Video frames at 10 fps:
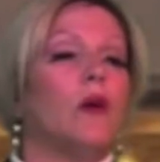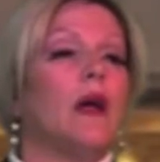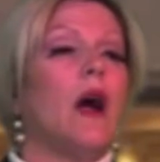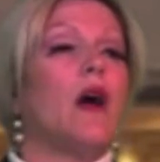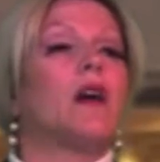
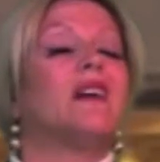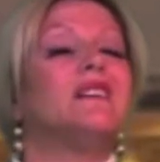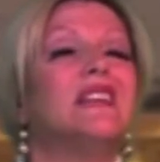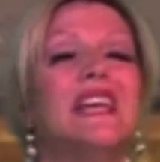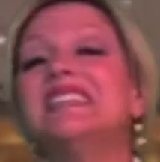are
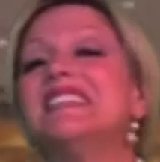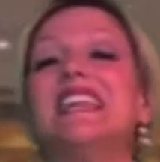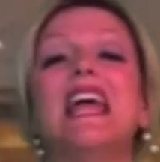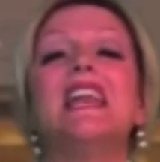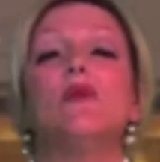linked in
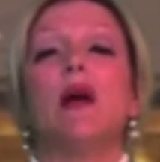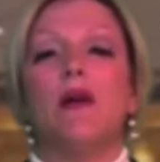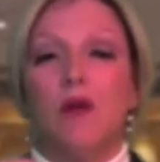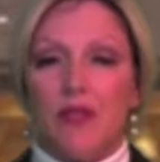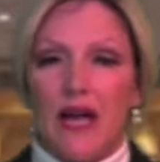any way
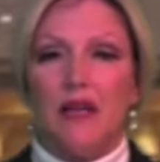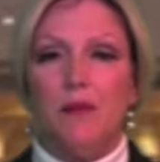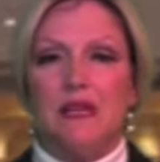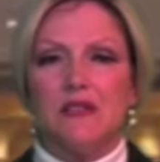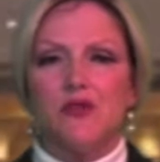with I Am
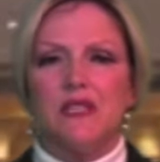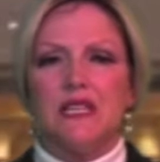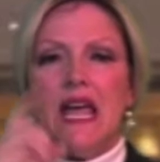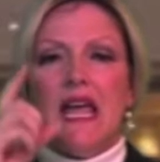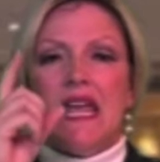Ministries,
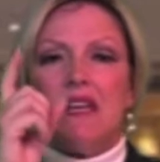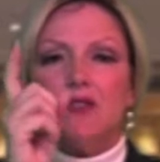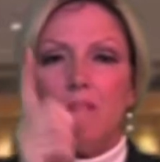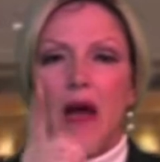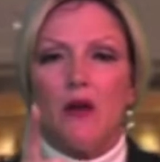it
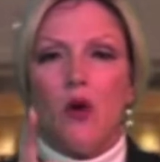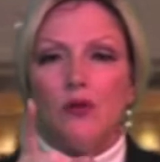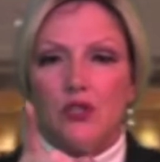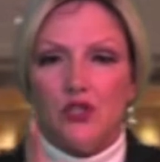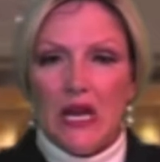is my goal
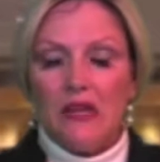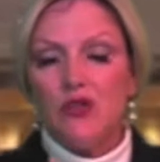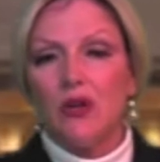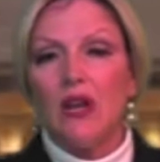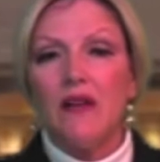to change
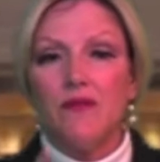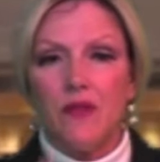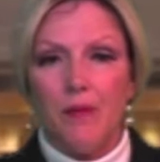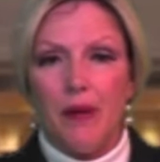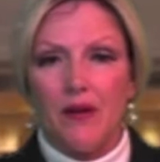your life for
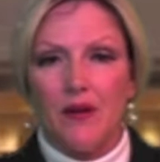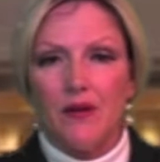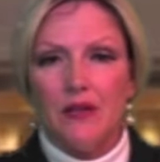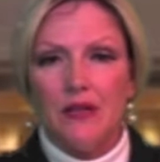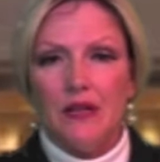the better.
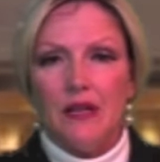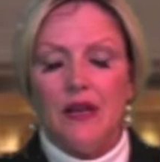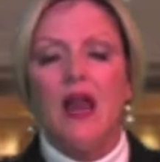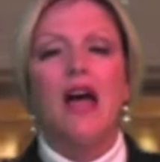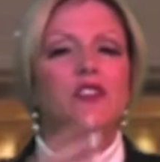
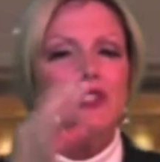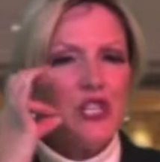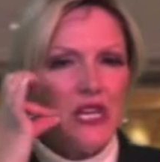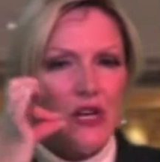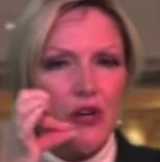Not just to
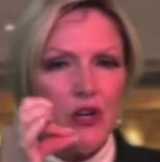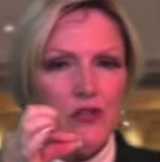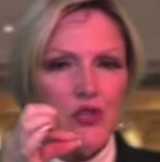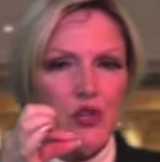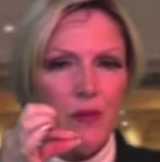hear a
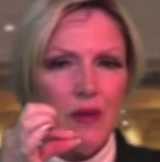good sermon